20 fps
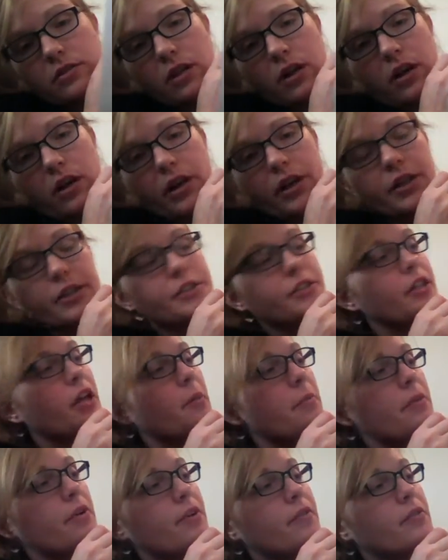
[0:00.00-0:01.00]
are
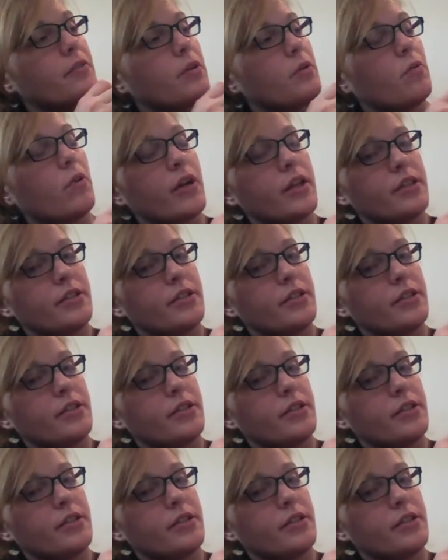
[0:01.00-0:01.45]
some of the